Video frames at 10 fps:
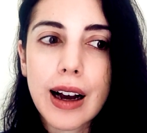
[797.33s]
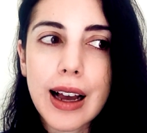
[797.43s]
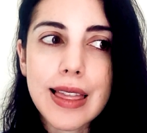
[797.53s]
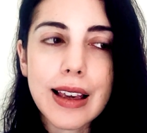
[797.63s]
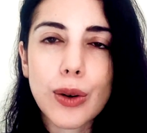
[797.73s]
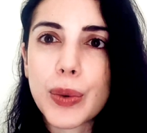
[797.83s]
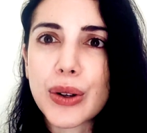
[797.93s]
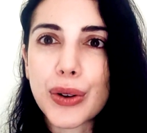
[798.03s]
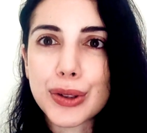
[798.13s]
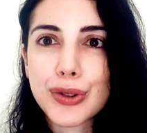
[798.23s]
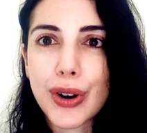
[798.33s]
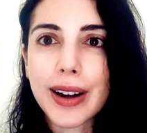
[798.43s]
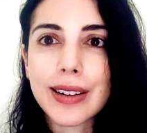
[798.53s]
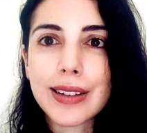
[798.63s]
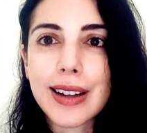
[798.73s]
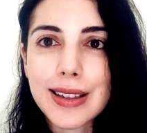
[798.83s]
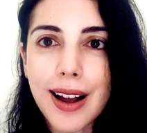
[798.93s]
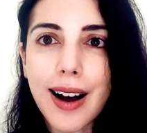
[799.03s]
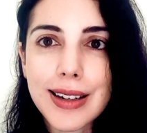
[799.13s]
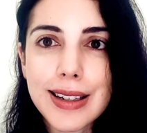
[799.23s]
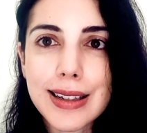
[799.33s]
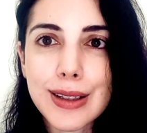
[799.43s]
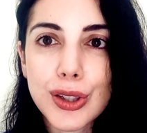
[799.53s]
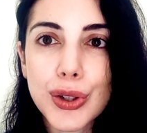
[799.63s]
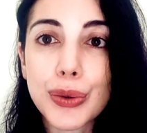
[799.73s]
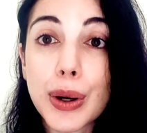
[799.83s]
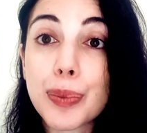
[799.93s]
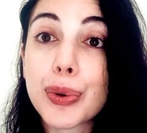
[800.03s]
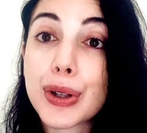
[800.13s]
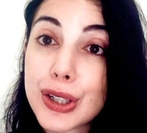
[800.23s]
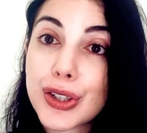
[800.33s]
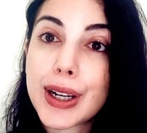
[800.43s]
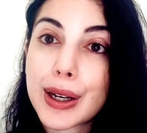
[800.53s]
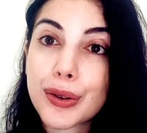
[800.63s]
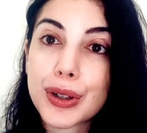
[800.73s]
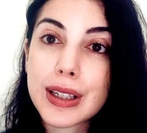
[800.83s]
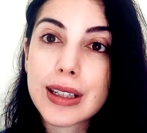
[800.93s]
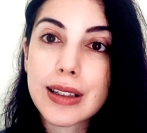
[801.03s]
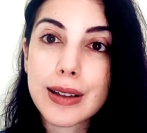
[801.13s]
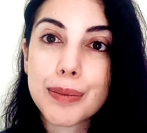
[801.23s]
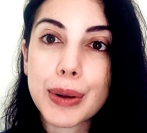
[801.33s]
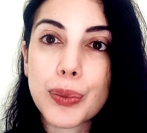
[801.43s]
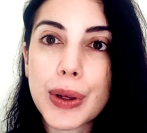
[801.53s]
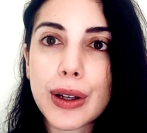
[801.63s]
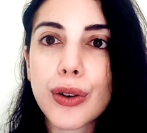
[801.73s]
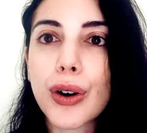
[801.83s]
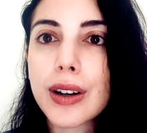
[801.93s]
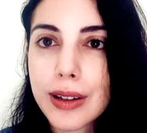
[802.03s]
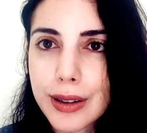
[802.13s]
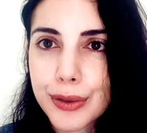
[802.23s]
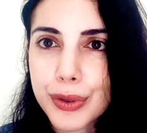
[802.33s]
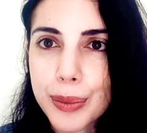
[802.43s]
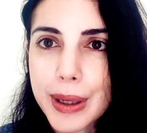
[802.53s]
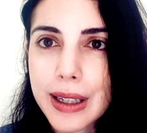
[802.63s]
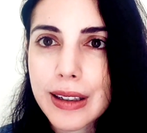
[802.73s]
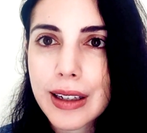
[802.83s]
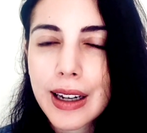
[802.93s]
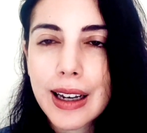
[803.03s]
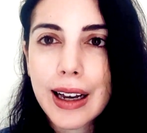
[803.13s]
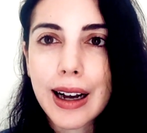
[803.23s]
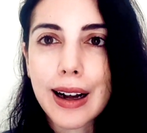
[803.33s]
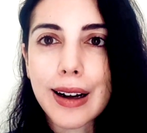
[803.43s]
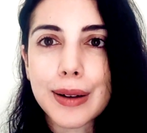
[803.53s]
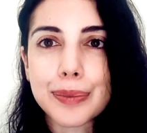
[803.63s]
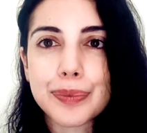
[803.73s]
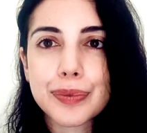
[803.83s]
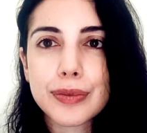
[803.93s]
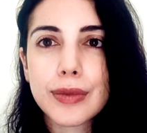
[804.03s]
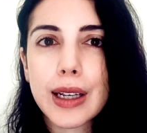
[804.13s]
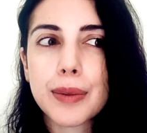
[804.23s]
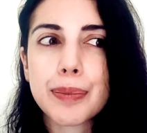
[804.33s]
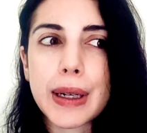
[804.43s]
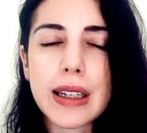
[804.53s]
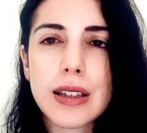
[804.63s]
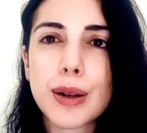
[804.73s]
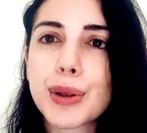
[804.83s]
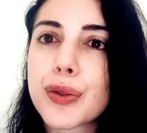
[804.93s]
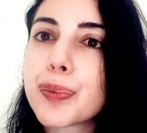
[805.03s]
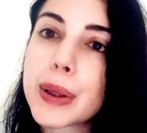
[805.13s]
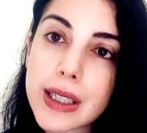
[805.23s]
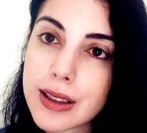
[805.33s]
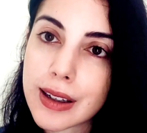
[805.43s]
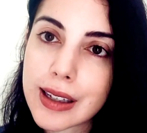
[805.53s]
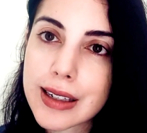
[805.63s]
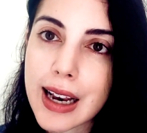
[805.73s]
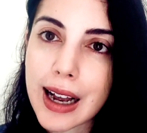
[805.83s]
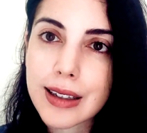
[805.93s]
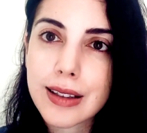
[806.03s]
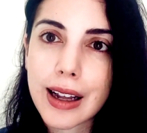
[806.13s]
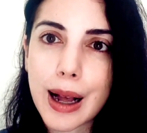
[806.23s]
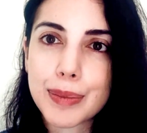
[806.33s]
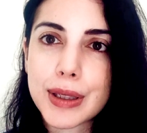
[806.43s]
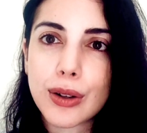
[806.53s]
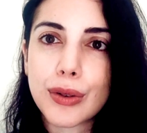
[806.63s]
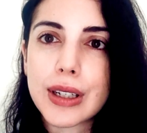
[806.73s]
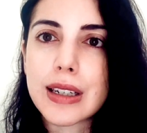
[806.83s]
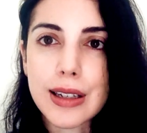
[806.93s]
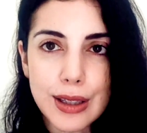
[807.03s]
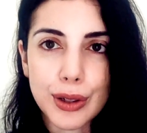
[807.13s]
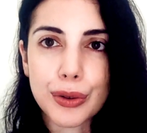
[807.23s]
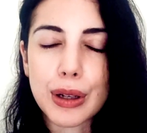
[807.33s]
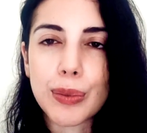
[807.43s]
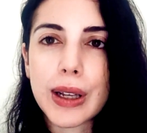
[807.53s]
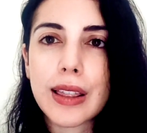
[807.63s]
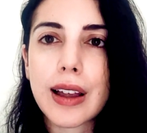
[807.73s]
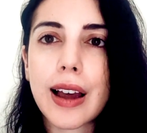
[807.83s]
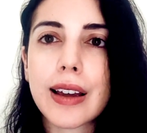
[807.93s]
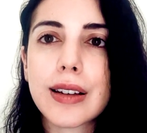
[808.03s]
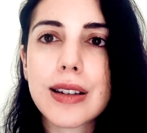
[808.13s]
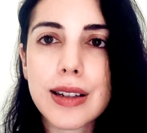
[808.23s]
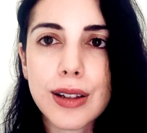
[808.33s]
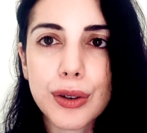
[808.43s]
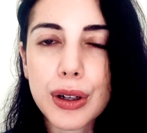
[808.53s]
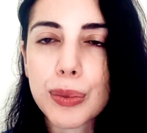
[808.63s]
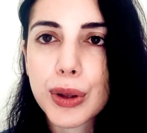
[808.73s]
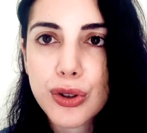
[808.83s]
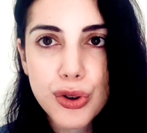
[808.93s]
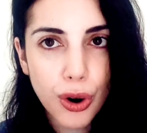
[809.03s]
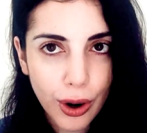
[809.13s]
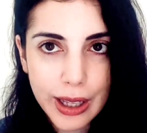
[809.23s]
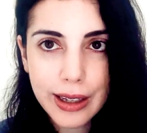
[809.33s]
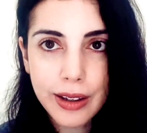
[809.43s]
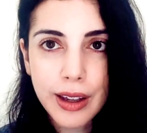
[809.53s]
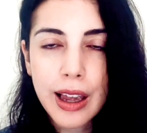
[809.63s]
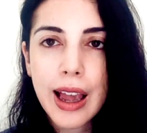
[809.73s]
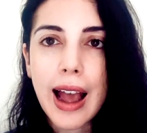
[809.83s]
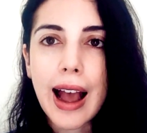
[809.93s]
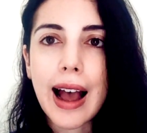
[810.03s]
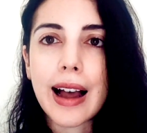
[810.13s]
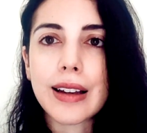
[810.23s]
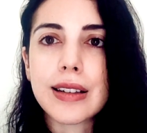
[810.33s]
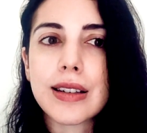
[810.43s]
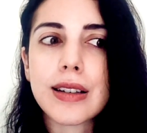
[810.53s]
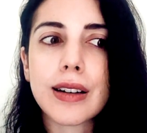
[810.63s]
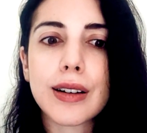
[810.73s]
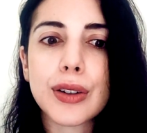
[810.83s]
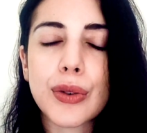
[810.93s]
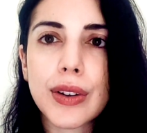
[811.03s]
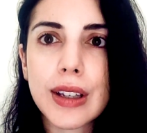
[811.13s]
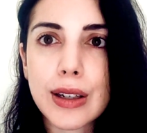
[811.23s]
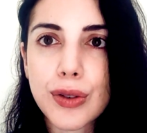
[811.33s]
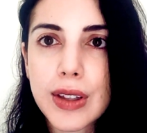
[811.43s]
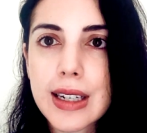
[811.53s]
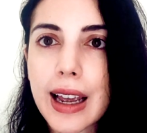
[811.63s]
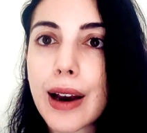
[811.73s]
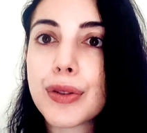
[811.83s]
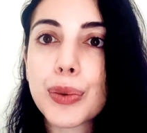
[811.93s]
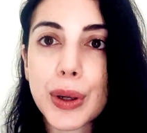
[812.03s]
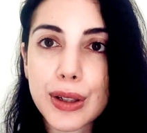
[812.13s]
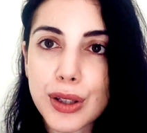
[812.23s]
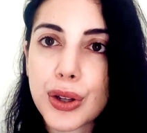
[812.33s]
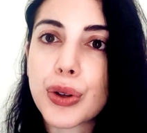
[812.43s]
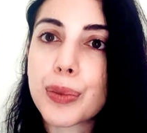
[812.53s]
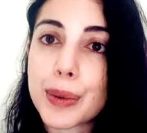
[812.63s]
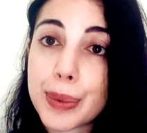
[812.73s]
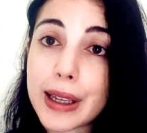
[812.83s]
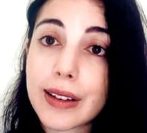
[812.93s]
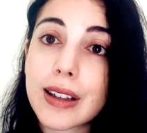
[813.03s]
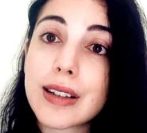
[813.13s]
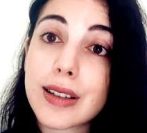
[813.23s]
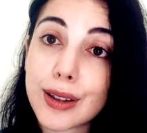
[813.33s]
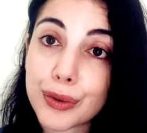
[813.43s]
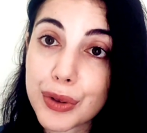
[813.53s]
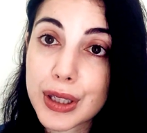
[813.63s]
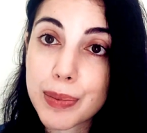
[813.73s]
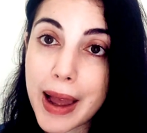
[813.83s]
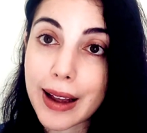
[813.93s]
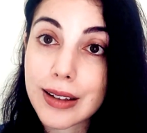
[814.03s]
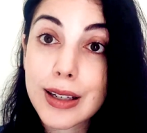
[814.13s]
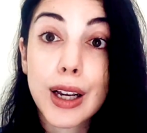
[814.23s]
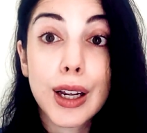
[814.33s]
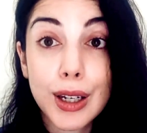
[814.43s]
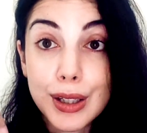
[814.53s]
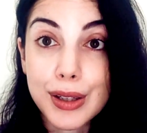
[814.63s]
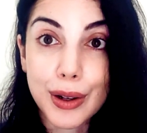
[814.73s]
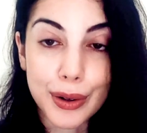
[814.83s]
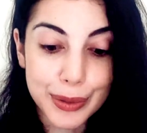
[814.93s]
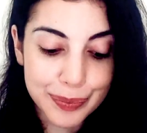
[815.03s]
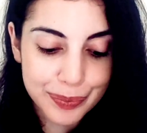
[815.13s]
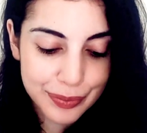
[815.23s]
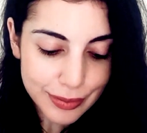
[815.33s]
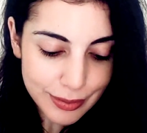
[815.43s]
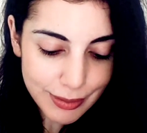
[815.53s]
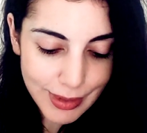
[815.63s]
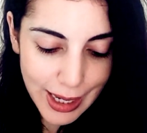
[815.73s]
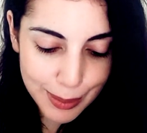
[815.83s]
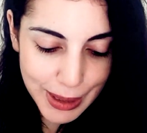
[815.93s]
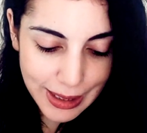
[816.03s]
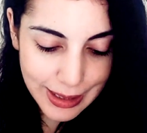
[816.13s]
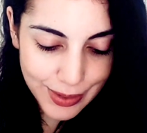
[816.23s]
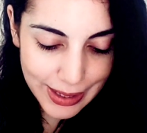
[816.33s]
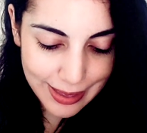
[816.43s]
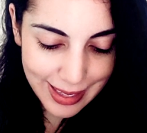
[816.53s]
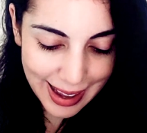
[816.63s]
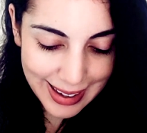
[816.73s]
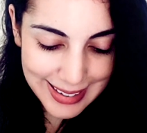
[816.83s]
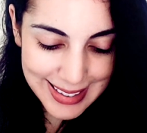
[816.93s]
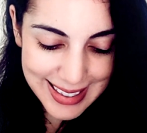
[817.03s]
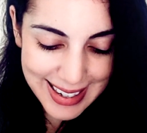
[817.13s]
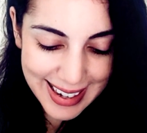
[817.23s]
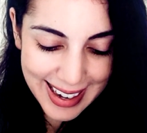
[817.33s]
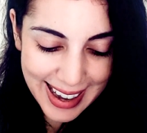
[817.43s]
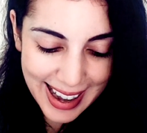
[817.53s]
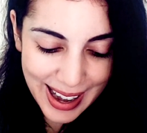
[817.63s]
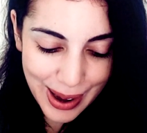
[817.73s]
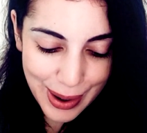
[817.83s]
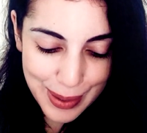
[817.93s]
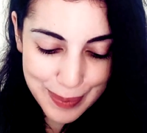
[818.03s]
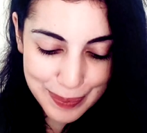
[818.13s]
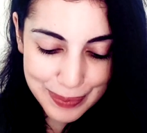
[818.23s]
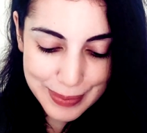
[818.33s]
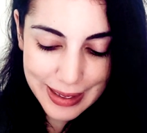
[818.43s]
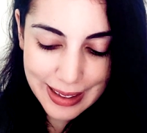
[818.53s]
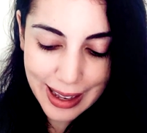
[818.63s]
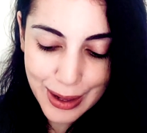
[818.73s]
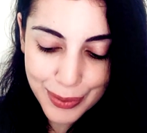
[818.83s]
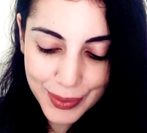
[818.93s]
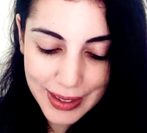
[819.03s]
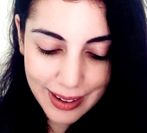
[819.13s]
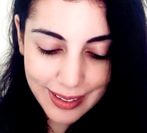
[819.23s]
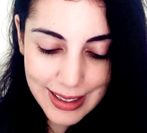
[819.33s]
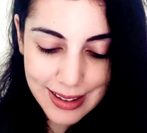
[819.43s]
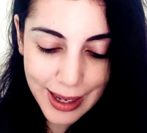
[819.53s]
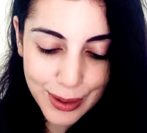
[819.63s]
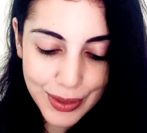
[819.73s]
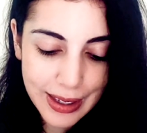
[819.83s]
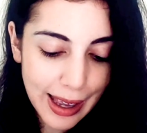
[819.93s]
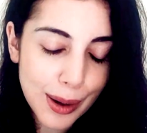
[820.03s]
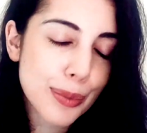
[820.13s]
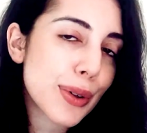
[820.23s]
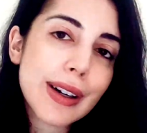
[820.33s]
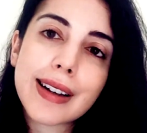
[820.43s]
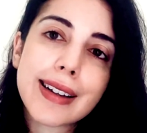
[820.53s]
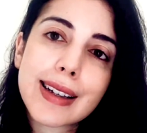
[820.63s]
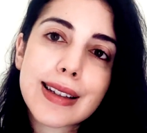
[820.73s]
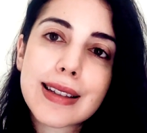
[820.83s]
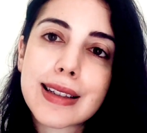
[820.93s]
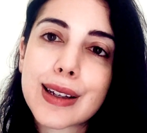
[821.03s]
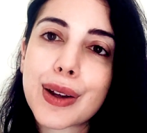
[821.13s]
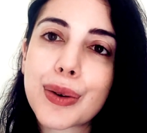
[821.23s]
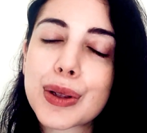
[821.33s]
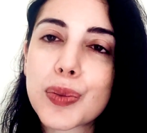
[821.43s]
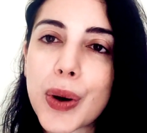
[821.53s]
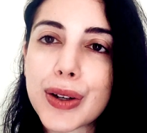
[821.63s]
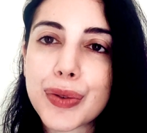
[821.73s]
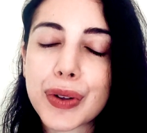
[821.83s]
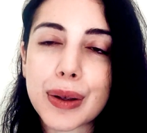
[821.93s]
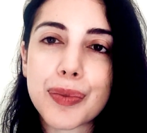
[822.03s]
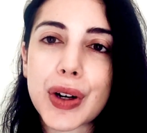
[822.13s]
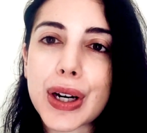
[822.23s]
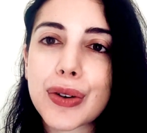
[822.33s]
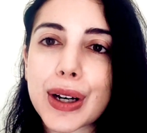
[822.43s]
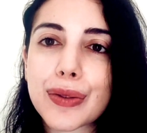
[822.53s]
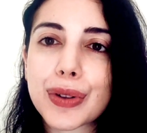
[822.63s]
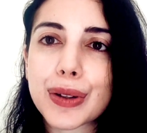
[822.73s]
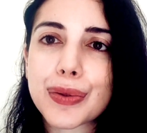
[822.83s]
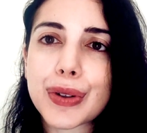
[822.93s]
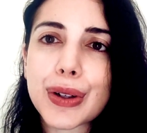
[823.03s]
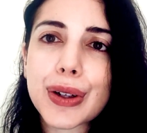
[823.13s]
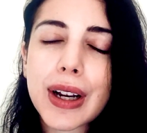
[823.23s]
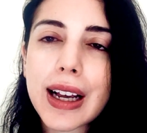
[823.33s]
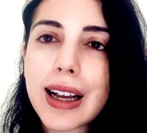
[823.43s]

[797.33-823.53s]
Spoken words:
I think we all struggle as artists to appreciate criticism, but we can all learn from it. But in terms of personal attacks, I absolutely disagree with. I disagree with trolling. And, at the end of the day, everyone is a human being and they deserve respect. So I'm going to leave it at that. Life on the other side of the camera, it's wonderful. I'm very grateful for